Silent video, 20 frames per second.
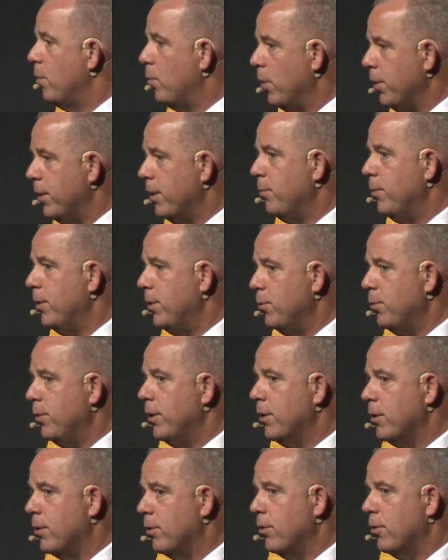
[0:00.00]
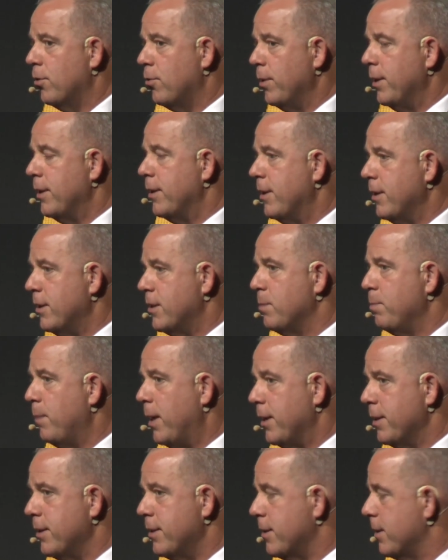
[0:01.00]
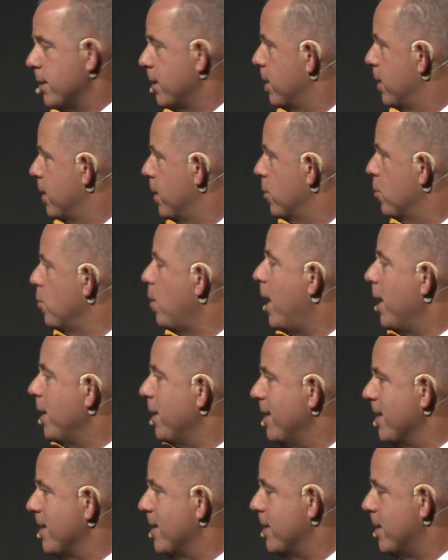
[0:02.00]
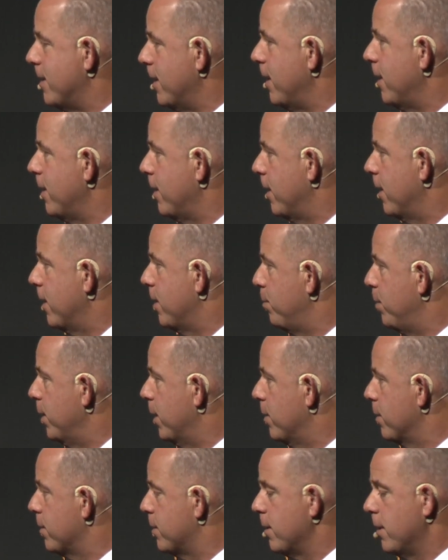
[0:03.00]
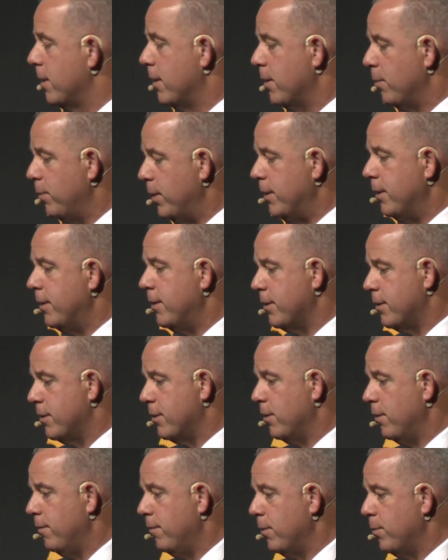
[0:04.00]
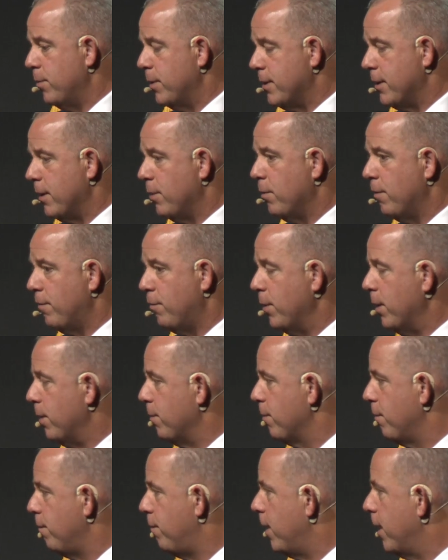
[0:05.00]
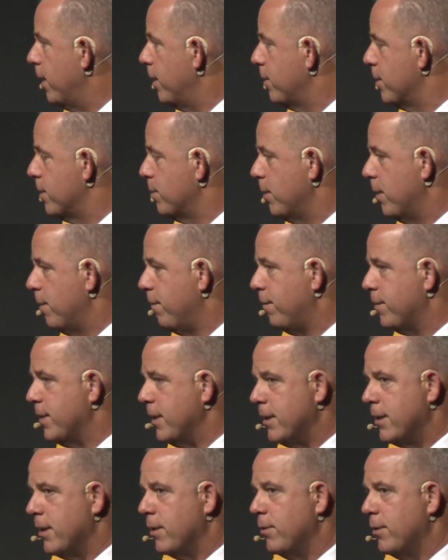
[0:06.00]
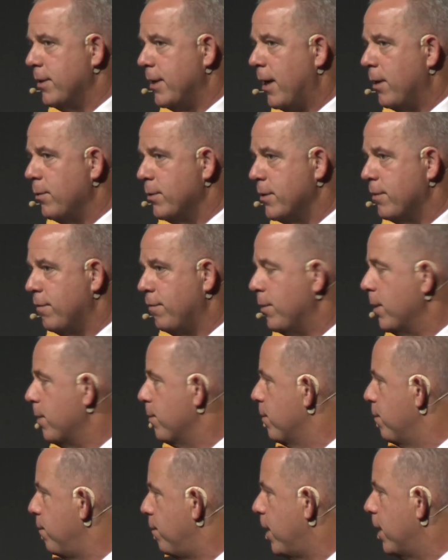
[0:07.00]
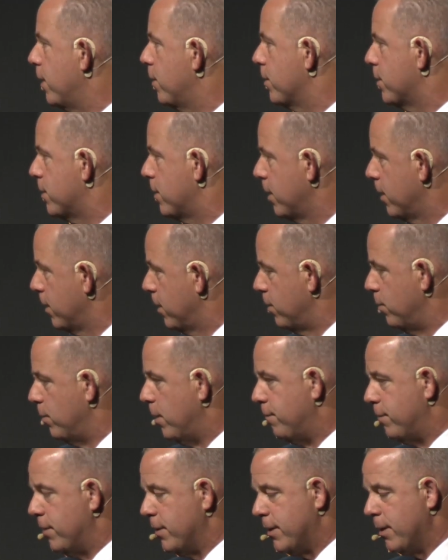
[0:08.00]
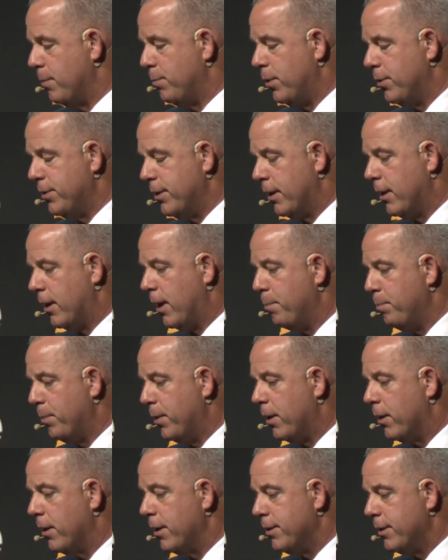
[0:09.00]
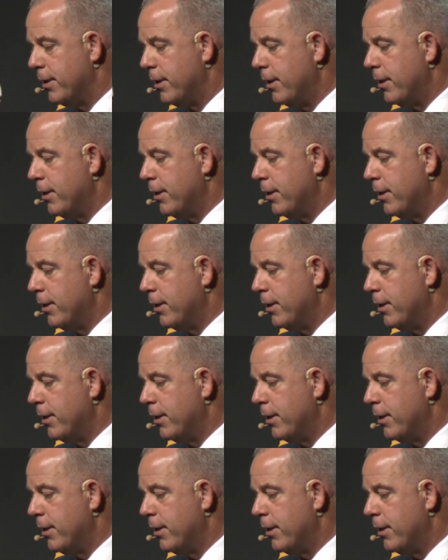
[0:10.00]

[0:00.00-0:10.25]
what are we doing concrete this month to understand that? Because we did a survey with our frequent flyers. We have 600,000 frequent flyers who have this airBaltic club card.